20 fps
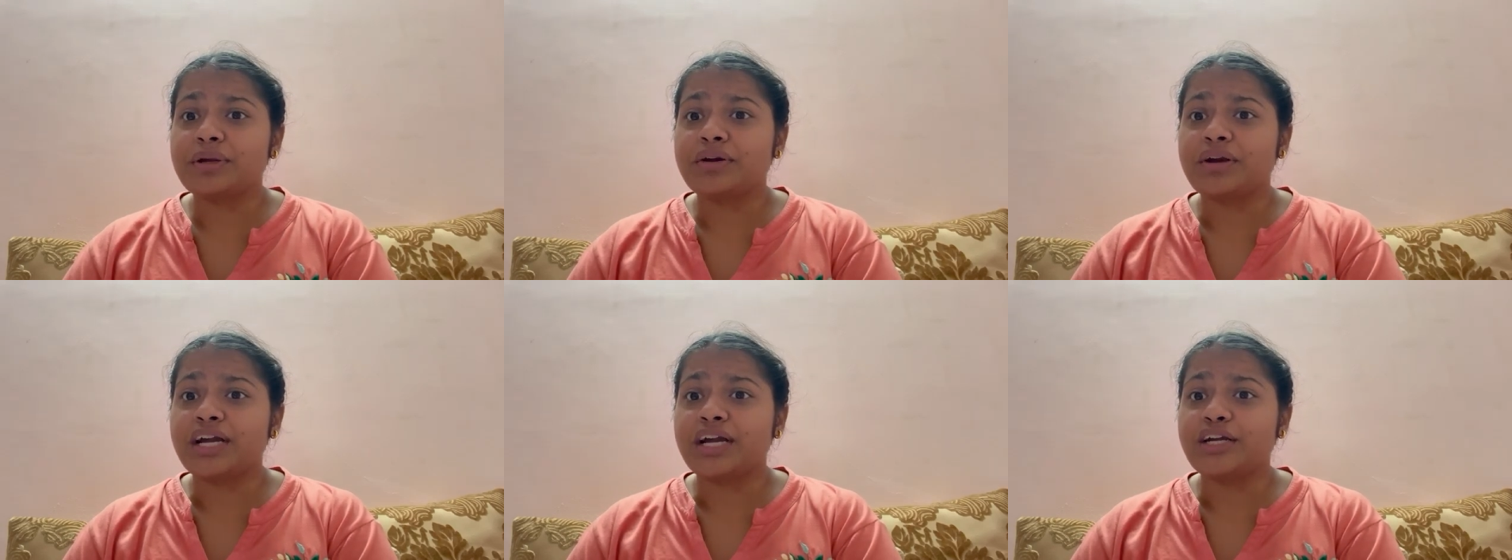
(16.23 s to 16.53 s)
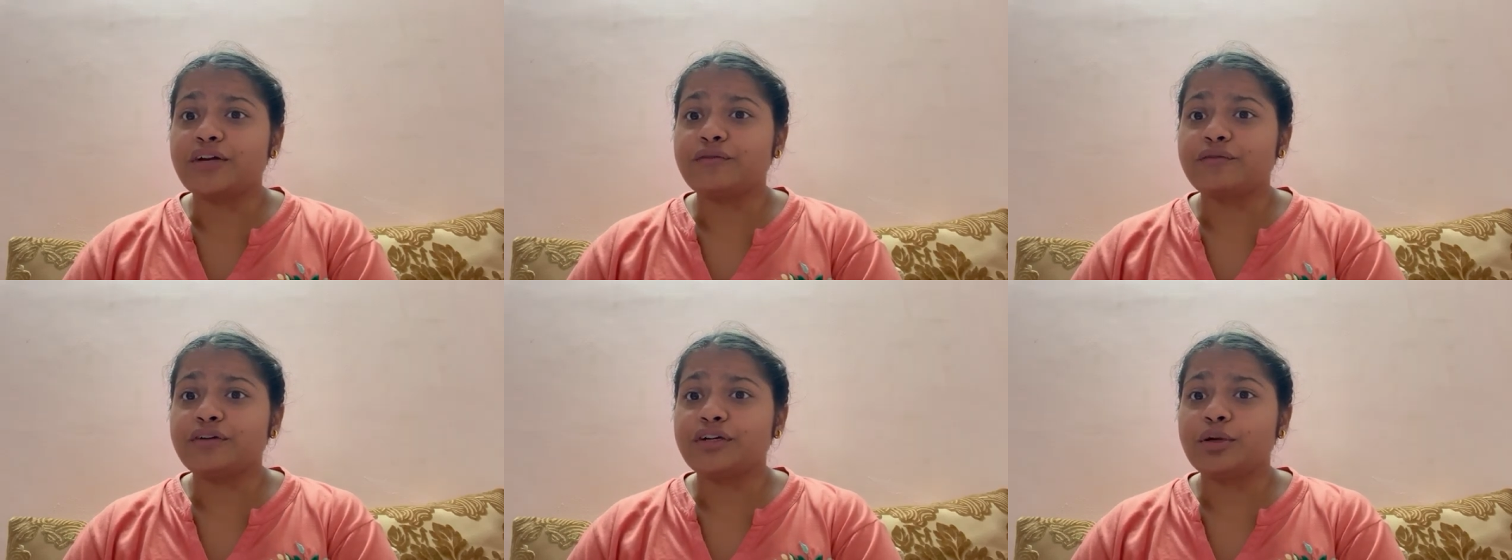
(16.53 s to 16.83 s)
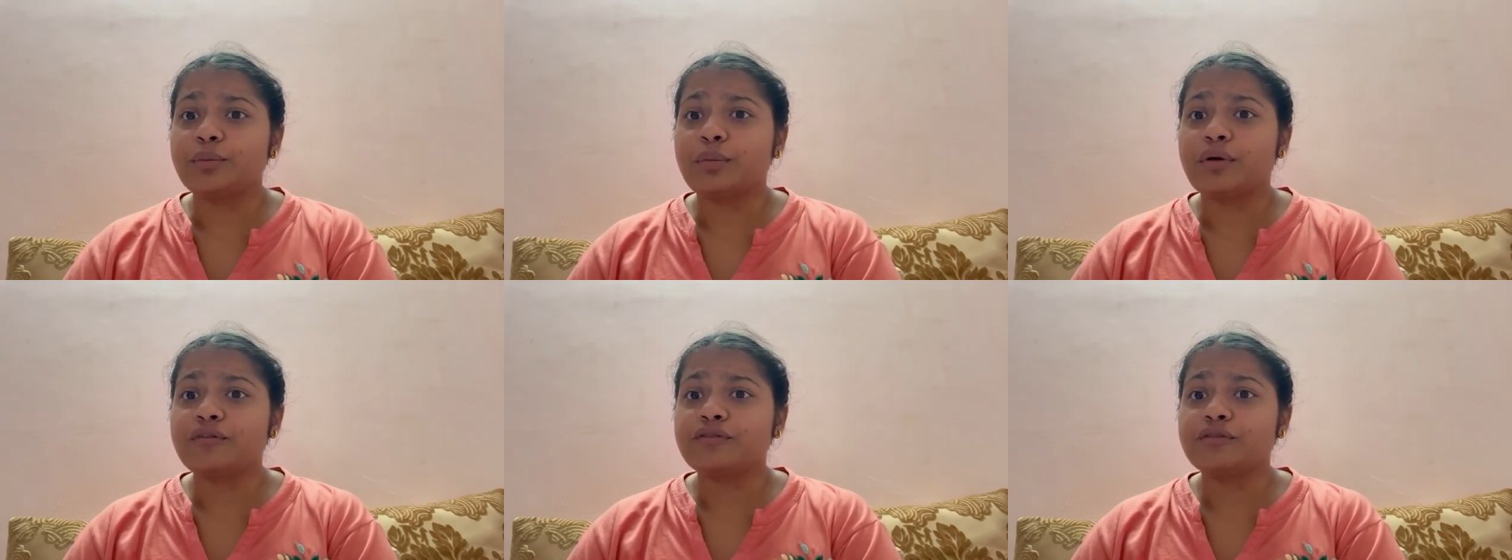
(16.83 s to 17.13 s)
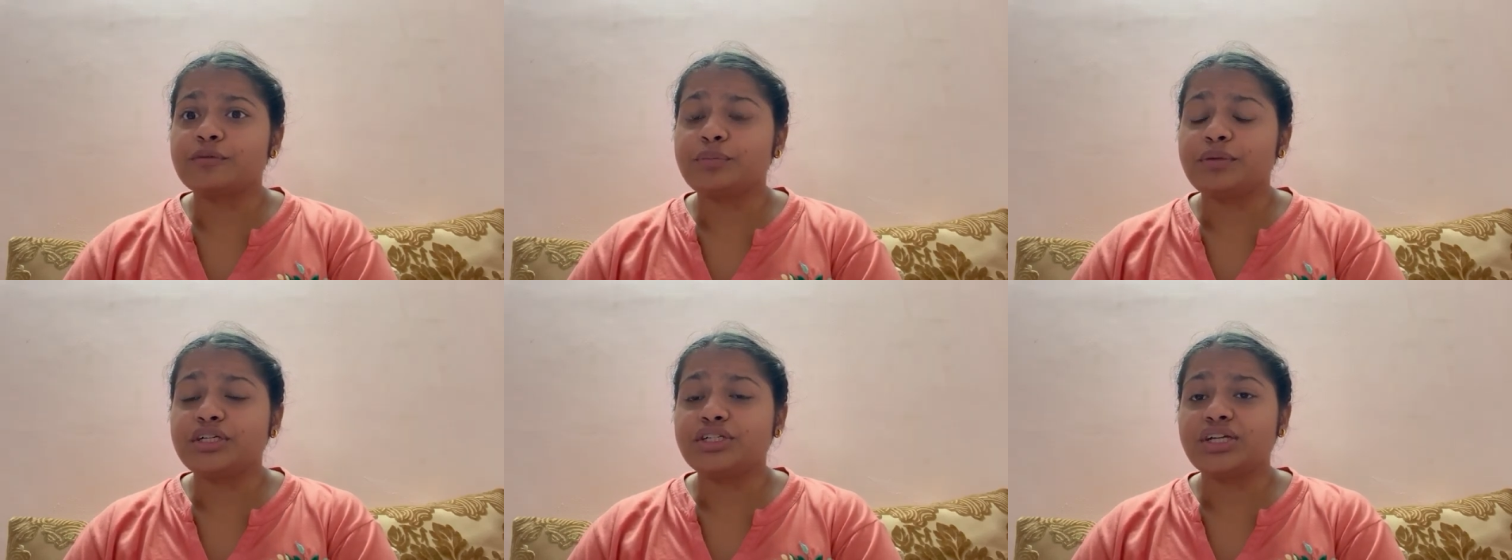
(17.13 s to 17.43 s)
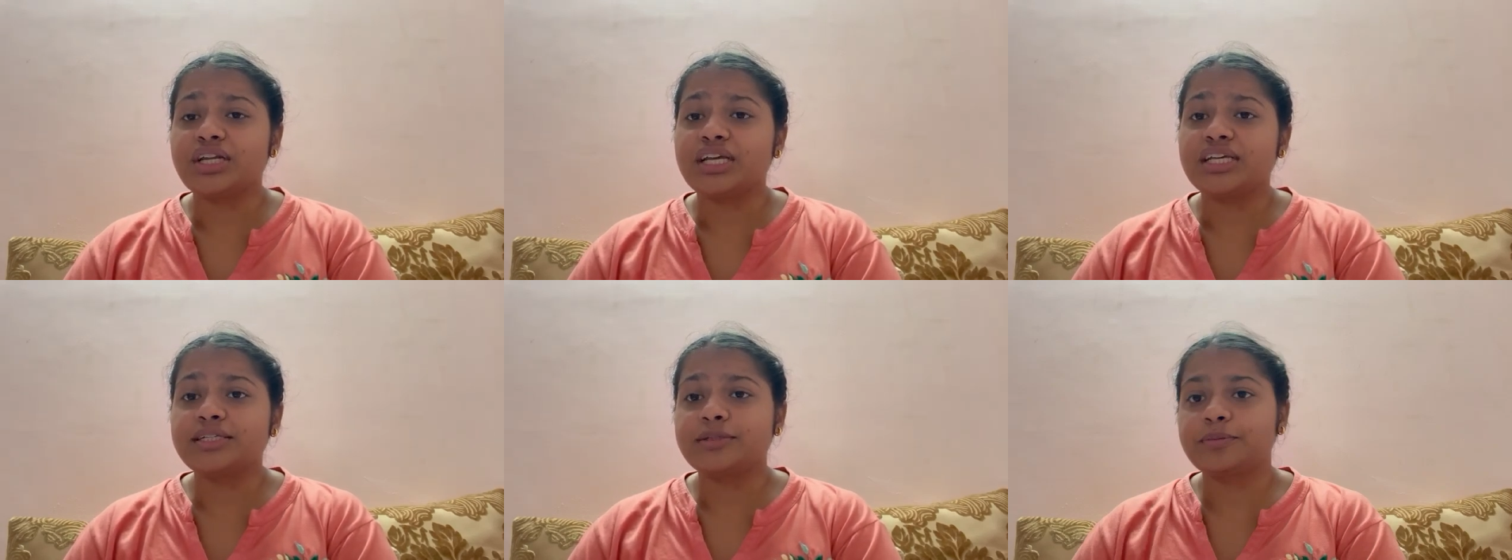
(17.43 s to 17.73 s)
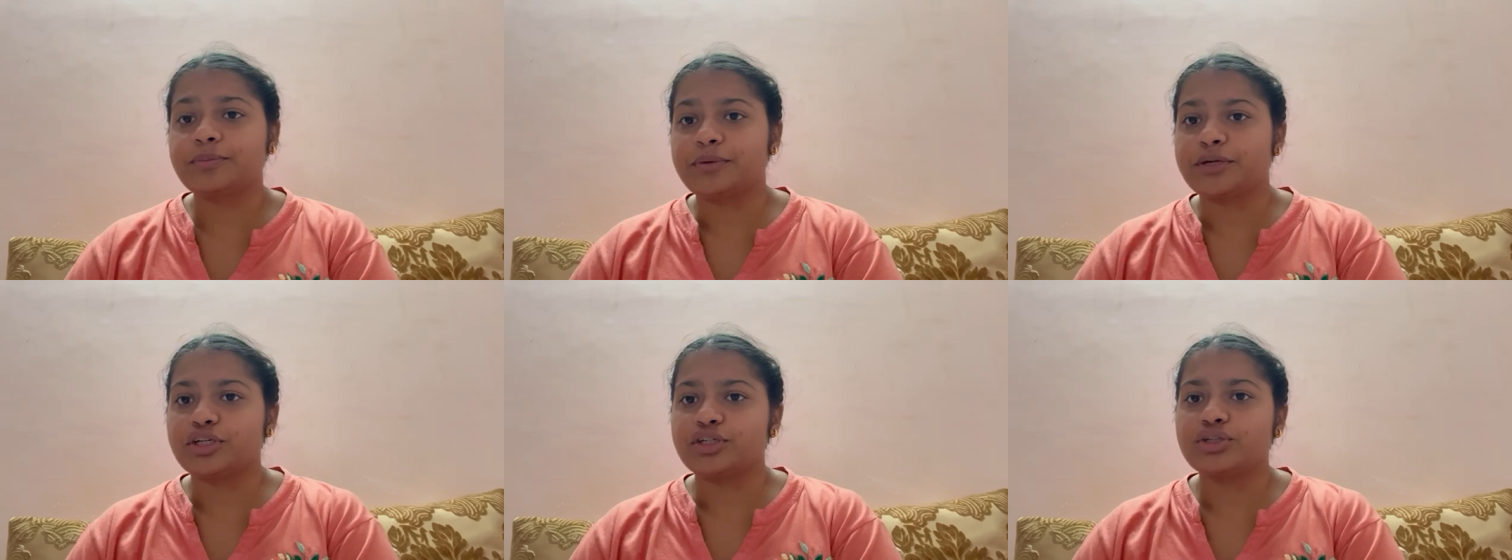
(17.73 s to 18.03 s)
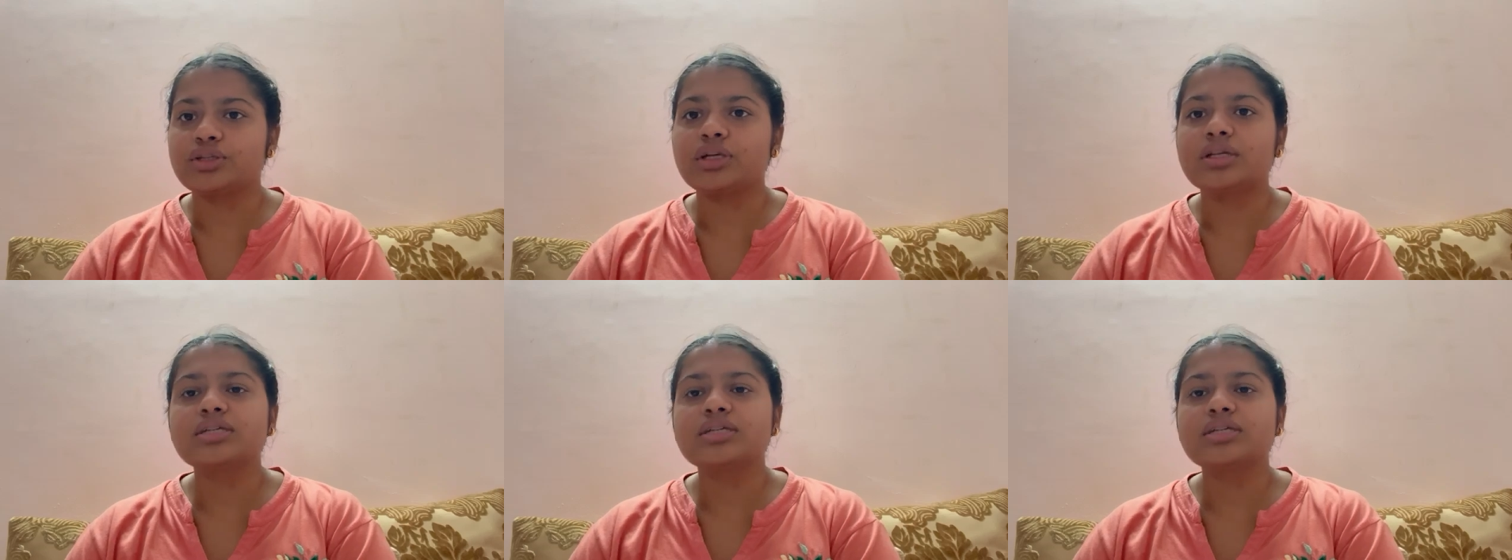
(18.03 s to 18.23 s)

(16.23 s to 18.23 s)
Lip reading: and right to freedom of speech and expression,